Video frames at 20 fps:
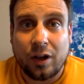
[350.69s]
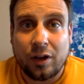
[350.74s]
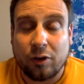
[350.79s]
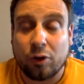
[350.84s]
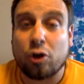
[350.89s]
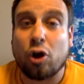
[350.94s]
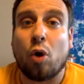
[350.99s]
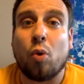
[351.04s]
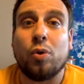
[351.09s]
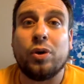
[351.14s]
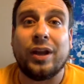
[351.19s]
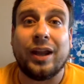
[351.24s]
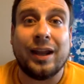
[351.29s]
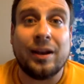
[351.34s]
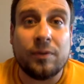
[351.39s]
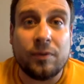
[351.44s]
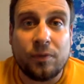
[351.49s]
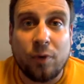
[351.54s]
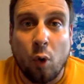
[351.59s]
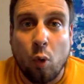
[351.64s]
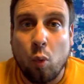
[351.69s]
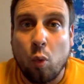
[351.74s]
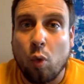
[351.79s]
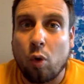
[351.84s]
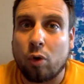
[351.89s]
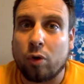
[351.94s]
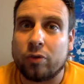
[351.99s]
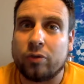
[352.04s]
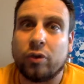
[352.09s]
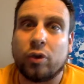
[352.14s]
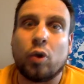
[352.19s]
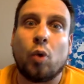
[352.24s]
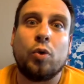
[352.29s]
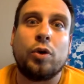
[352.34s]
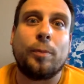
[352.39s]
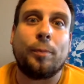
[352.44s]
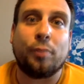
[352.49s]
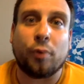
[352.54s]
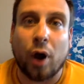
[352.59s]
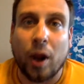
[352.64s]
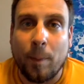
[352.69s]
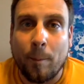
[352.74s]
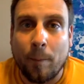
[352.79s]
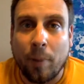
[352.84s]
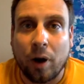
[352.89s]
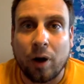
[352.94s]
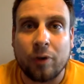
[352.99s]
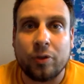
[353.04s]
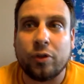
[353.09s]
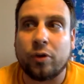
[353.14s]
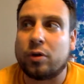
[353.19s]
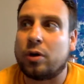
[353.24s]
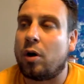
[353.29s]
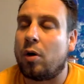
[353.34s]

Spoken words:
They're going to InfoWars. They're going to Breitbart.